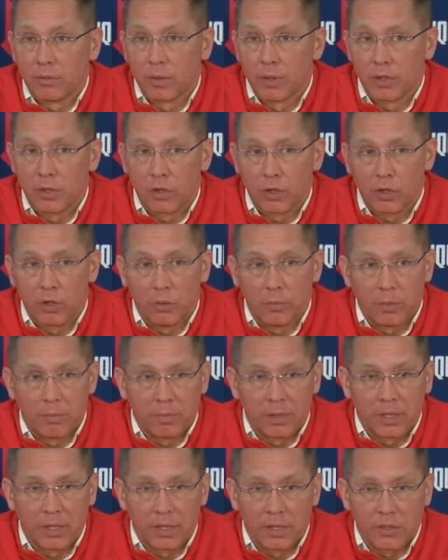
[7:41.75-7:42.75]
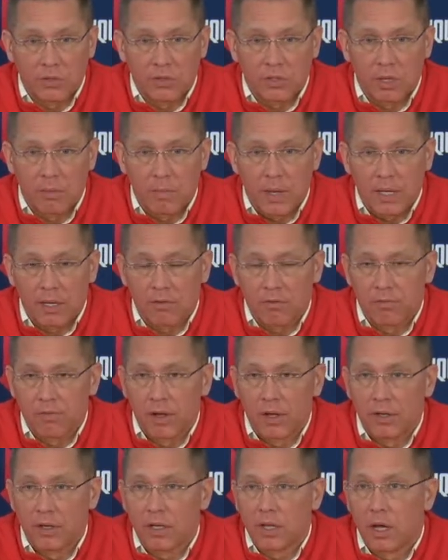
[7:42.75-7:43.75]
They're really good human beings. They make it
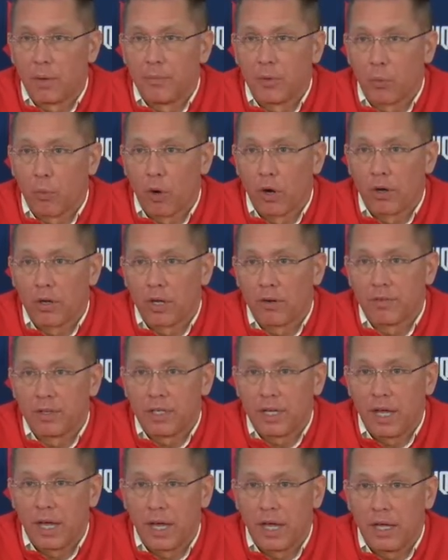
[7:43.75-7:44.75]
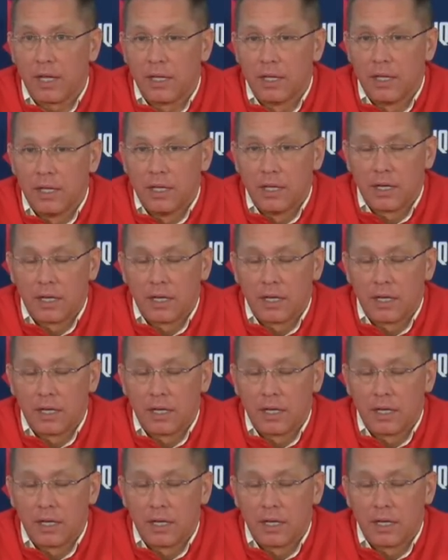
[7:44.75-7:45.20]
fun to come to work every day.